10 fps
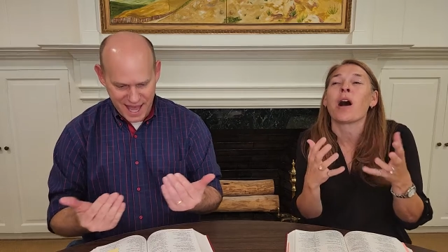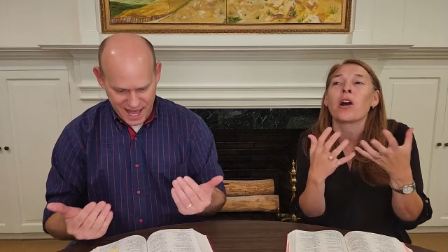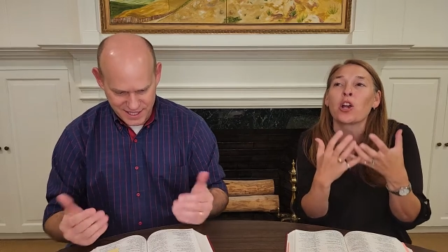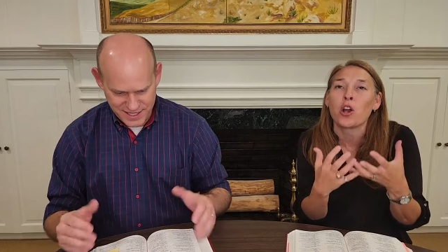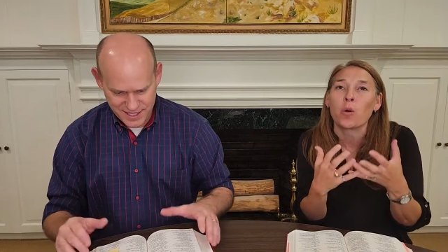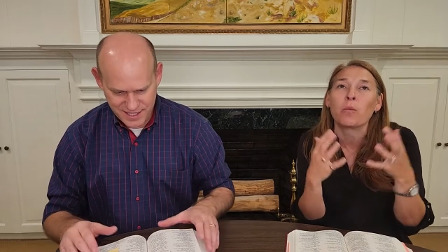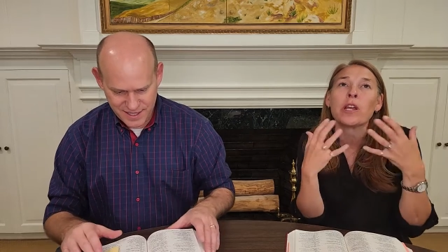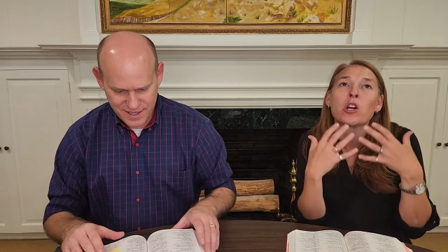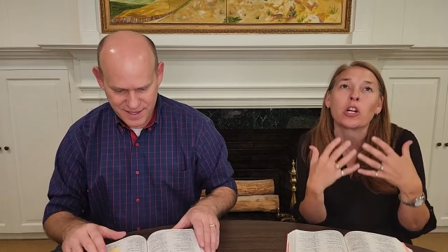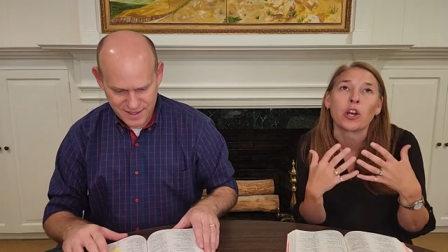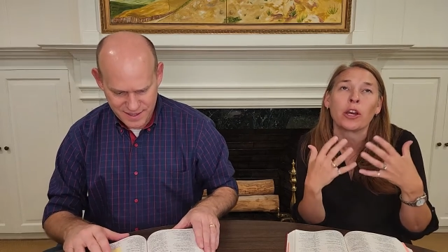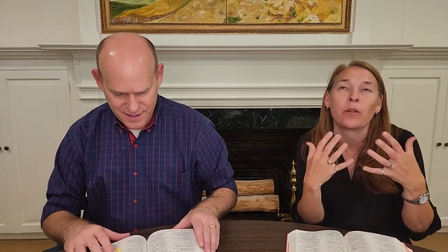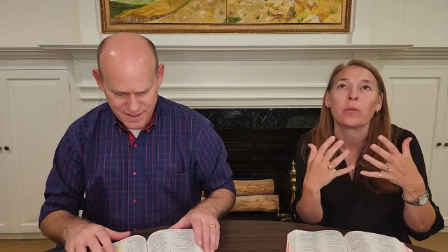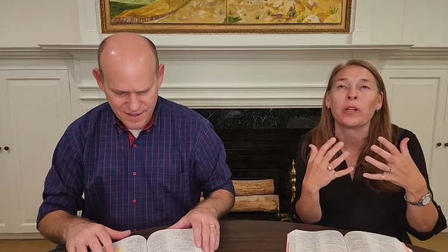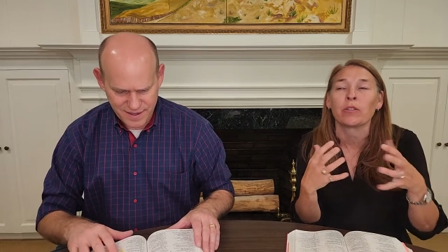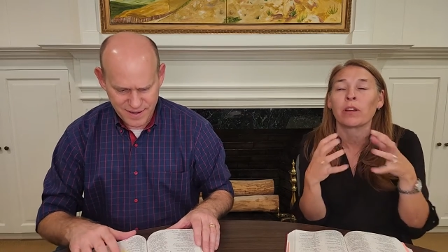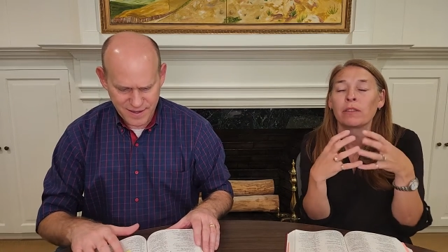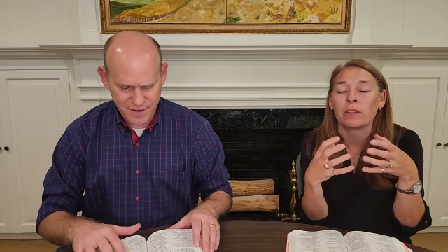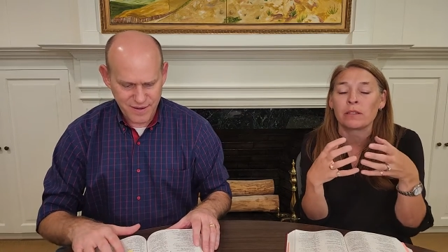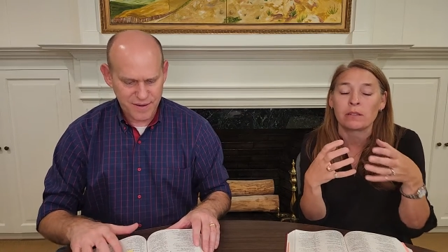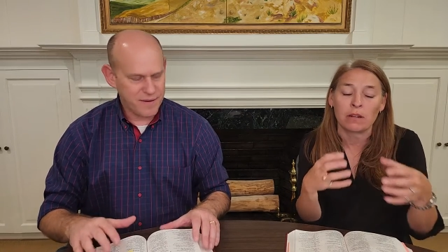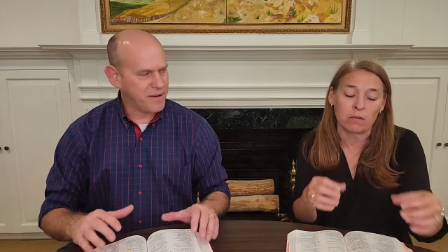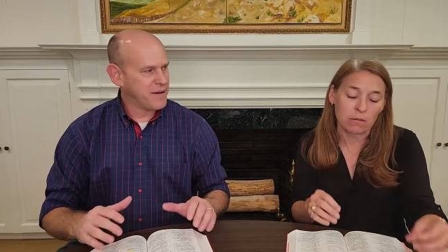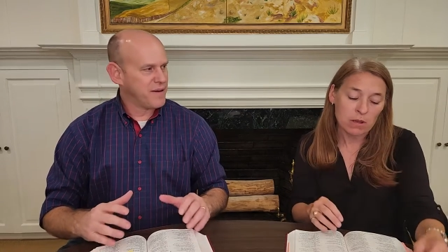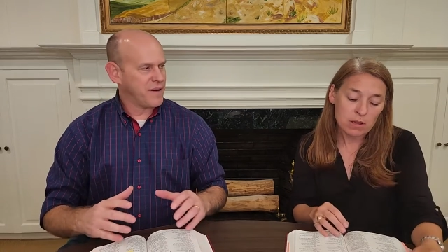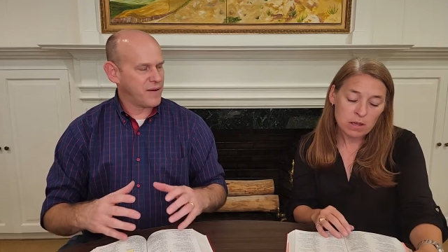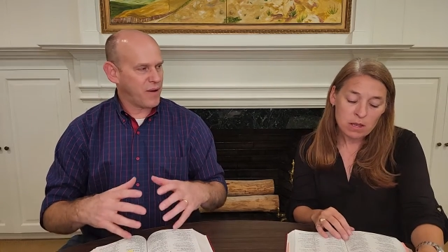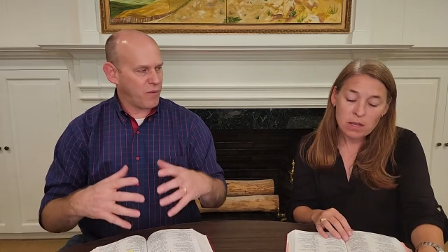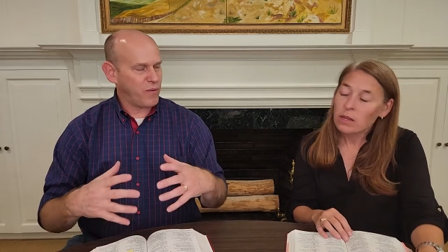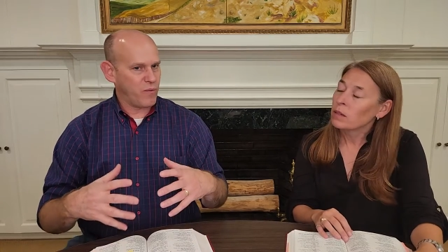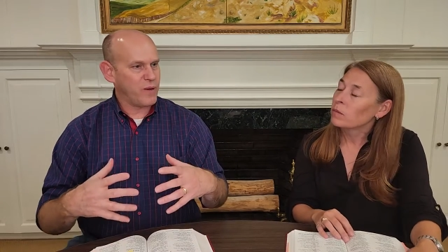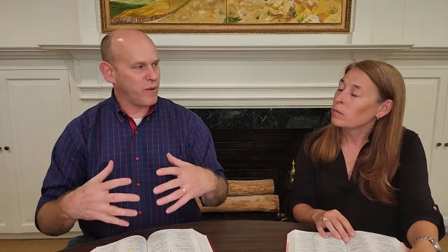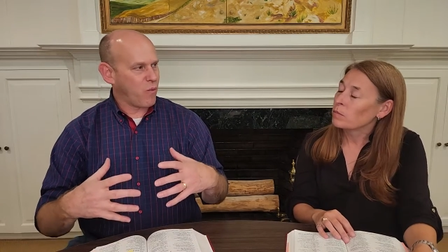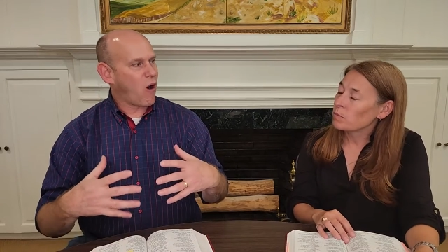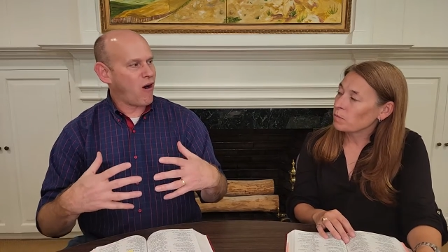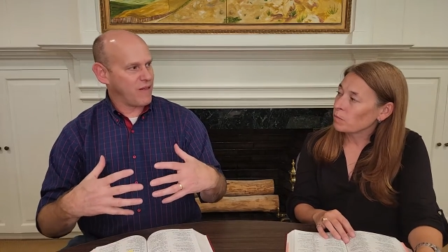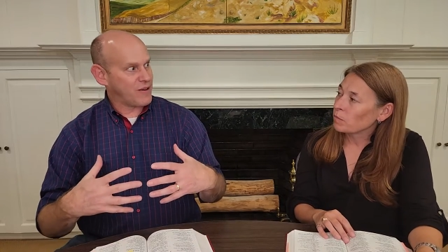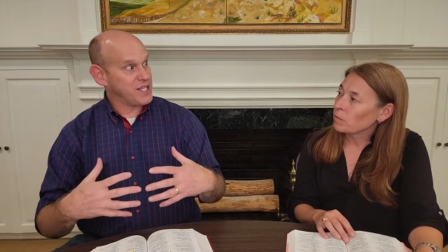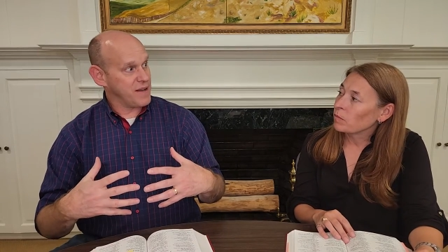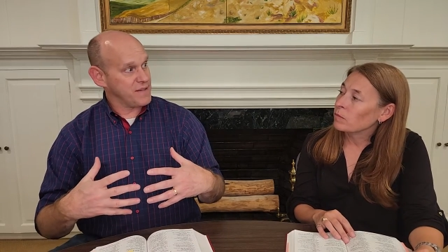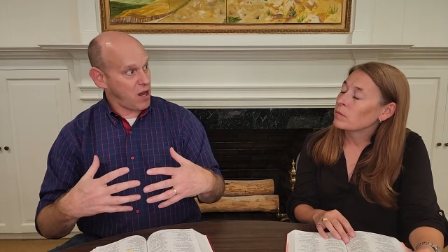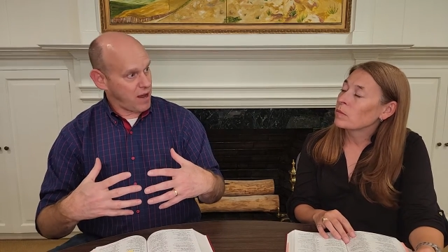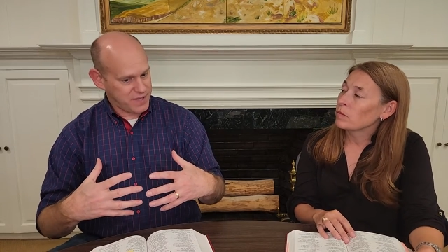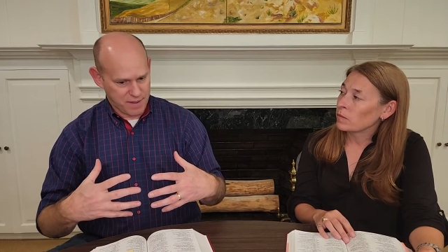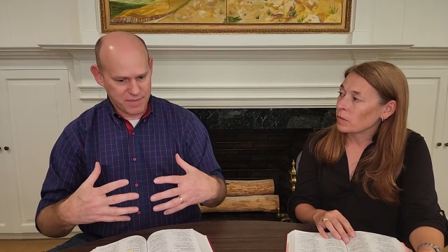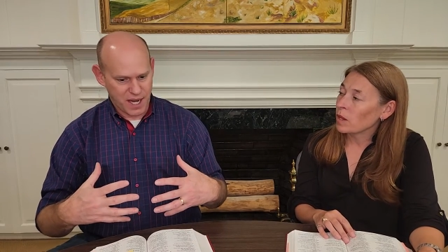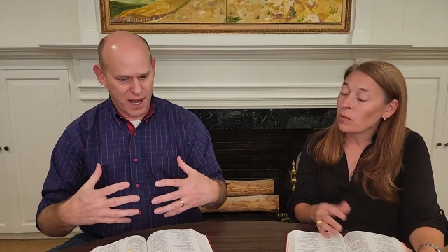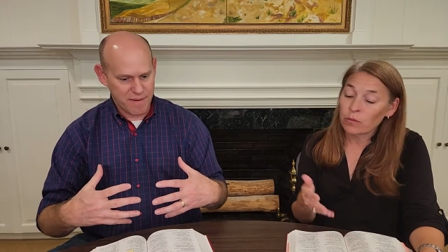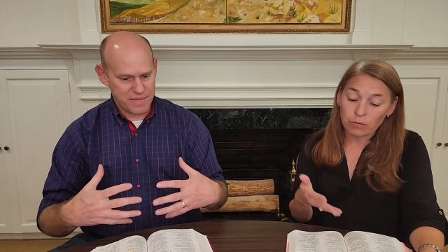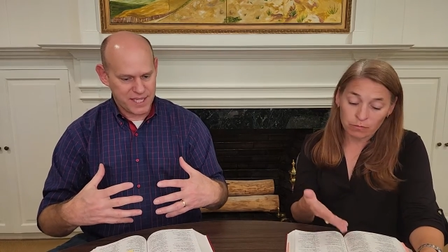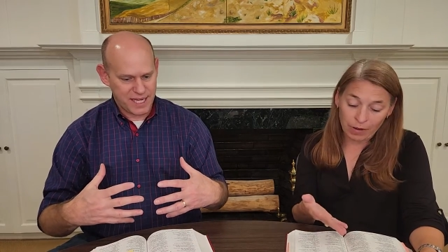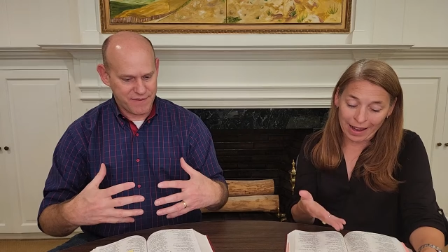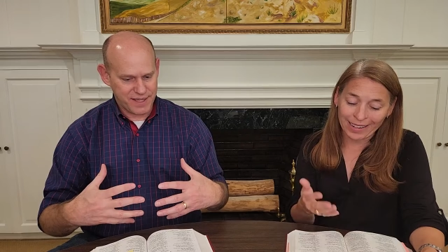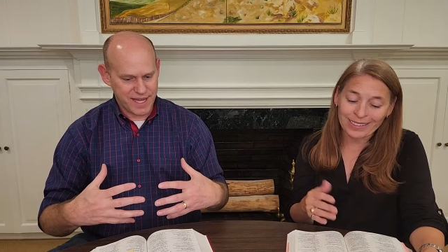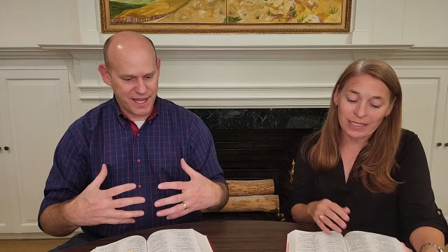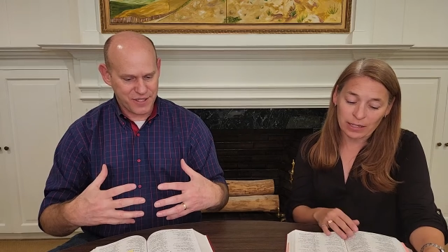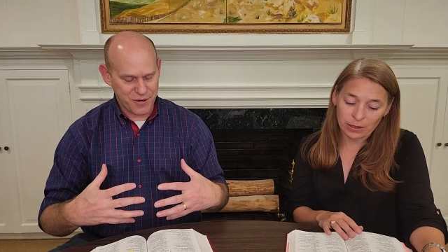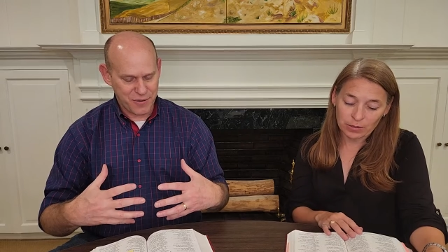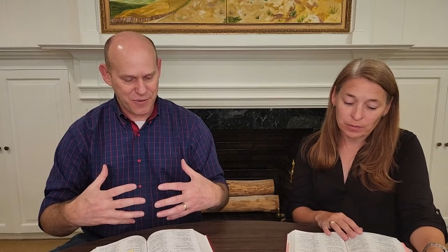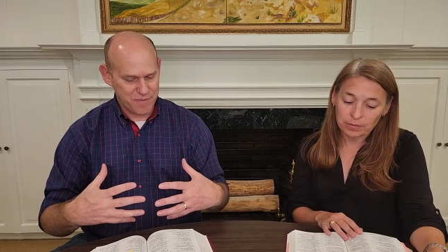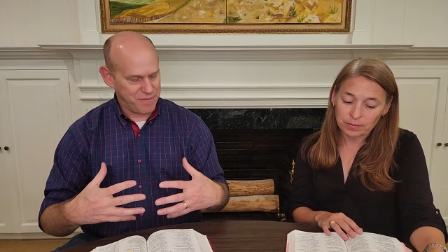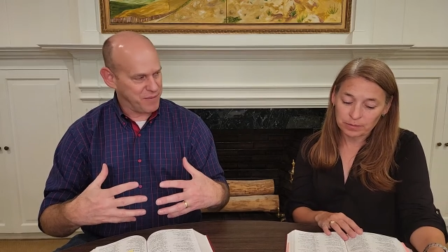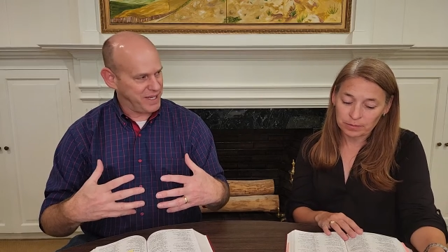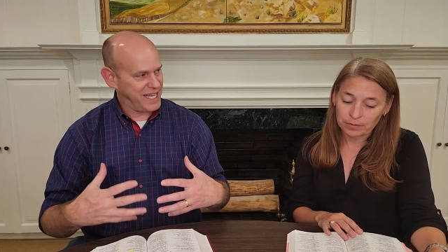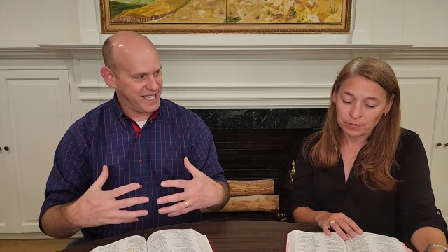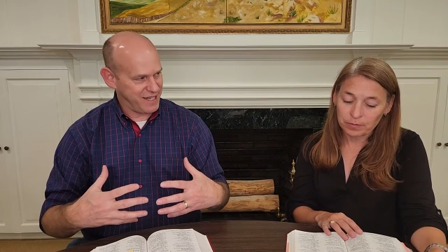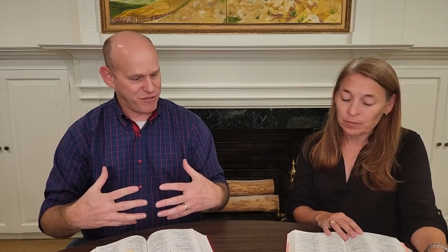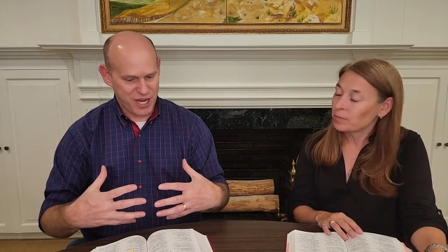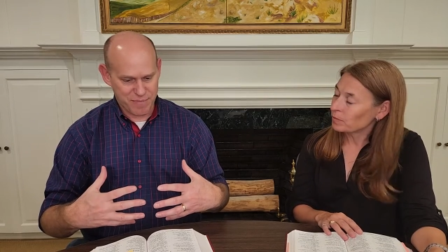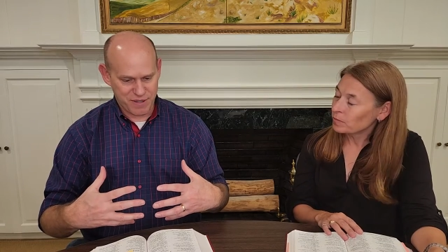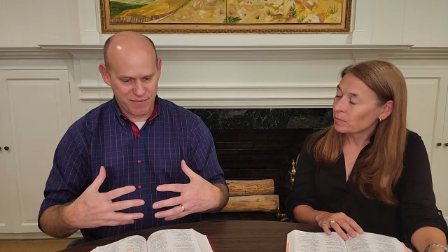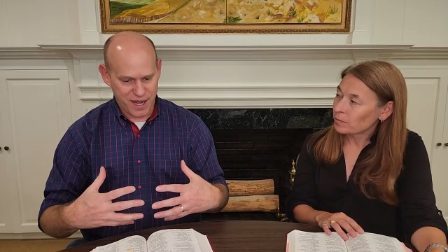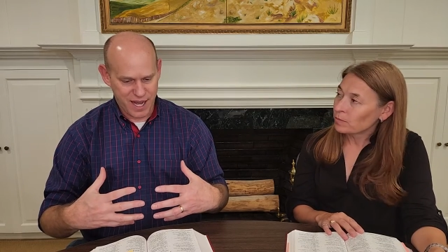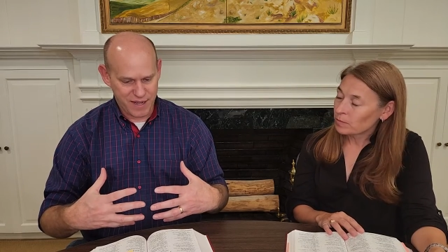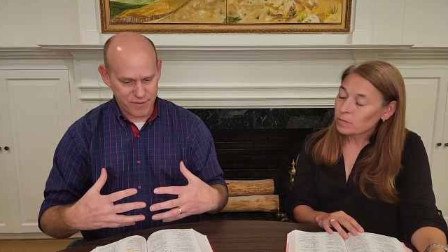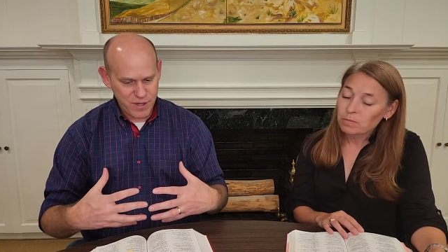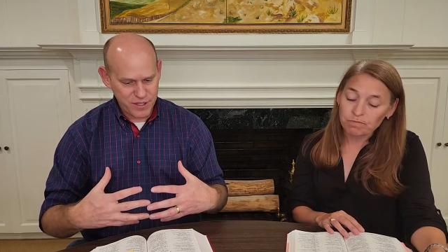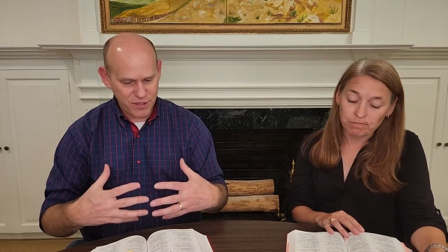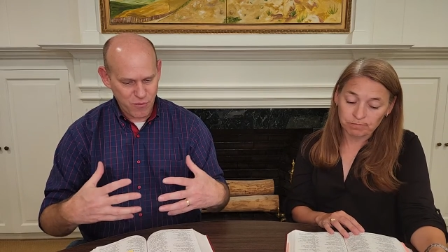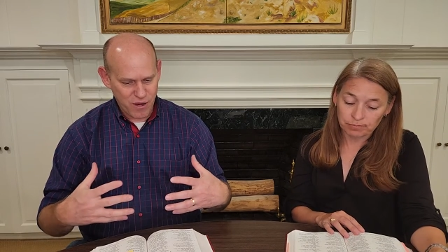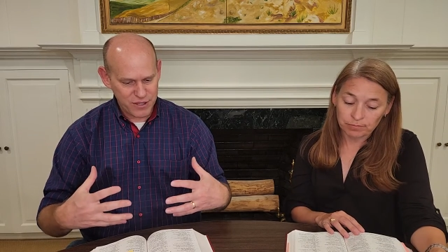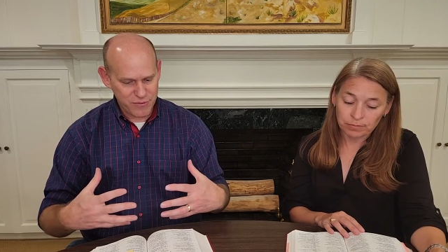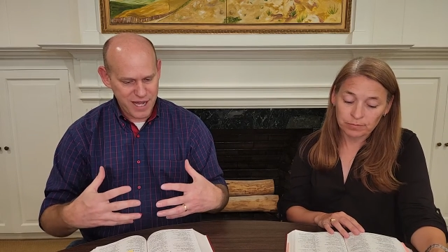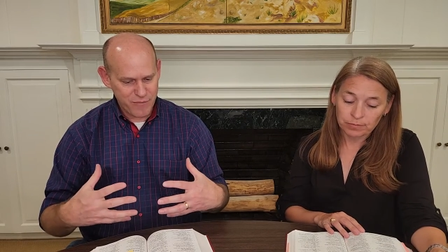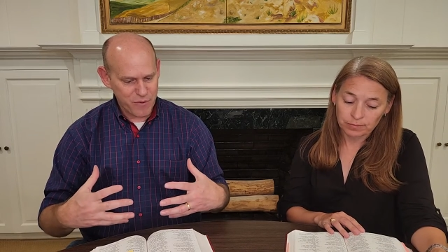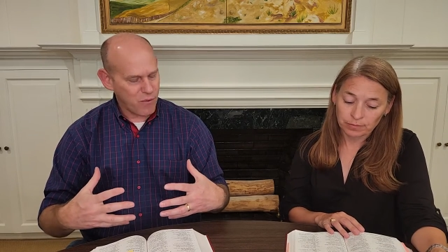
Speaker 1: yes. our home. We are good. We are good. The, you know,
Speaker 2: and we, we wall ourselves off sometimes, even that whole you know, beginning of chapter five. Well, you're mm-hmm. walled around with